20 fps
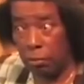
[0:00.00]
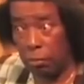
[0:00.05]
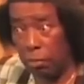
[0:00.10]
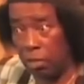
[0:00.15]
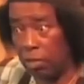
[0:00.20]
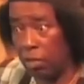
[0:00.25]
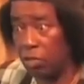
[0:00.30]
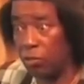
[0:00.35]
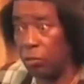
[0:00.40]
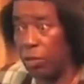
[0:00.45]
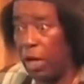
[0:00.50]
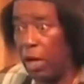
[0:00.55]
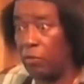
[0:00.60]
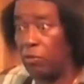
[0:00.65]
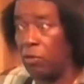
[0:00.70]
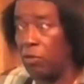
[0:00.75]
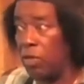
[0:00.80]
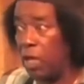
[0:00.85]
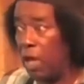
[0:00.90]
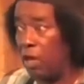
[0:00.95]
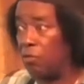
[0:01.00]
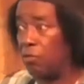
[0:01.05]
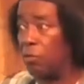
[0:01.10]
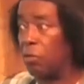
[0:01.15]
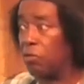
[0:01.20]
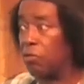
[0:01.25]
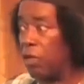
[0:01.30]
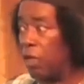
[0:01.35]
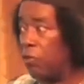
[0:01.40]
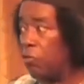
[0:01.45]
Because without your
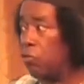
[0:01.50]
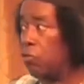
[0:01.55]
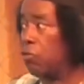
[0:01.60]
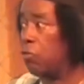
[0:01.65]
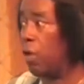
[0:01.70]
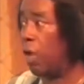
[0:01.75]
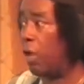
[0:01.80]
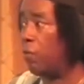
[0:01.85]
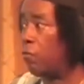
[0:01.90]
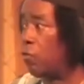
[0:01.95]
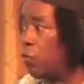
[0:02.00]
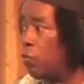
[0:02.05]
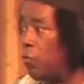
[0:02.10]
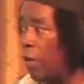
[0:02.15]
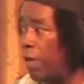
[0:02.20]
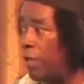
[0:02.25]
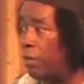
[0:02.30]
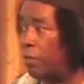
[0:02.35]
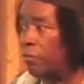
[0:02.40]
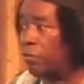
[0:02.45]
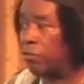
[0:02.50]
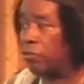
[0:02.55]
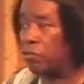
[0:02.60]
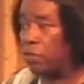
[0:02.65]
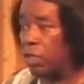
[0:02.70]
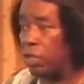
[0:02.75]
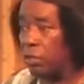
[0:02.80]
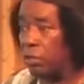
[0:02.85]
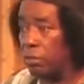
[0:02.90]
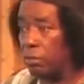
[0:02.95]
nationalization, you have no right of a
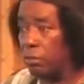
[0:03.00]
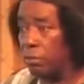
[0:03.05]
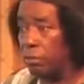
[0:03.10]
state.